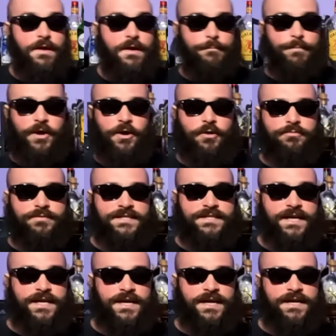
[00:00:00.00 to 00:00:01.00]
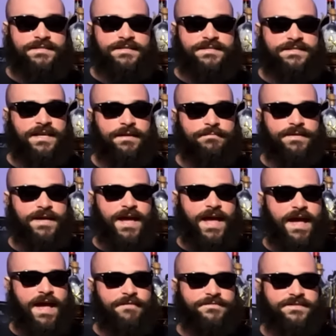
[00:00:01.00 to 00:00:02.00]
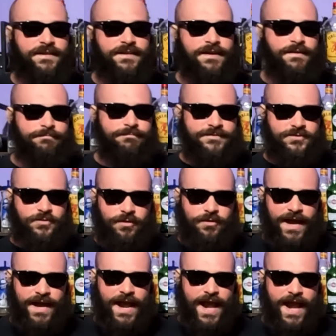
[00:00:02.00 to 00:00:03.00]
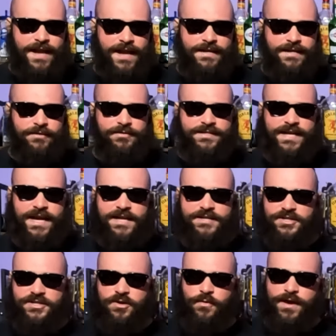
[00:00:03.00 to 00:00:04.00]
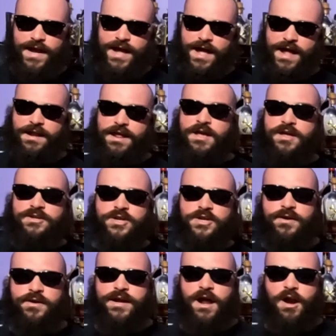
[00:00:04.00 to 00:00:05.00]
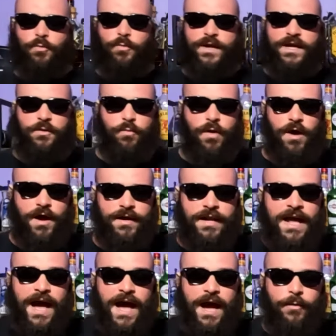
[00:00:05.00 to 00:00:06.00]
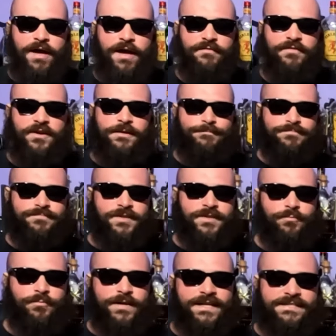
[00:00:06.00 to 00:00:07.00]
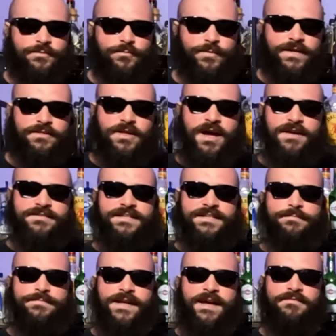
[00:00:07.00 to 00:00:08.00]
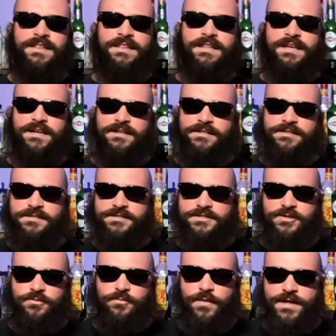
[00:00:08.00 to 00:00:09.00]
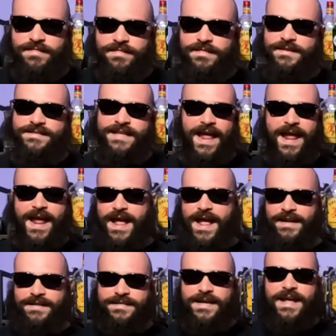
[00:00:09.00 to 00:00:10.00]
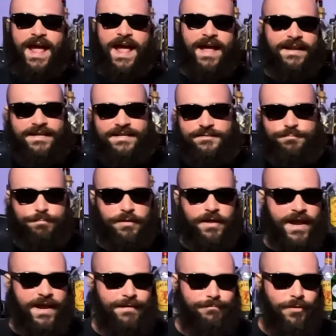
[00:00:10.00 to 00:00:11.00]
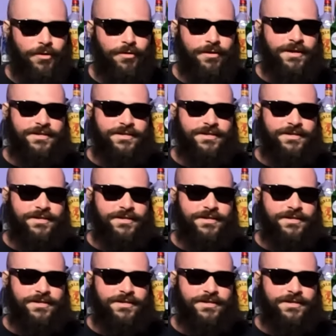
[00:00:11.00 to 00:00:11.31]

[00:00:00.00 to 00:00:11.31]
Burrow did seem to have some sort of hand irritation going on during our week one. However, the reason we lost seemed to have little to do with his hand and his play and more to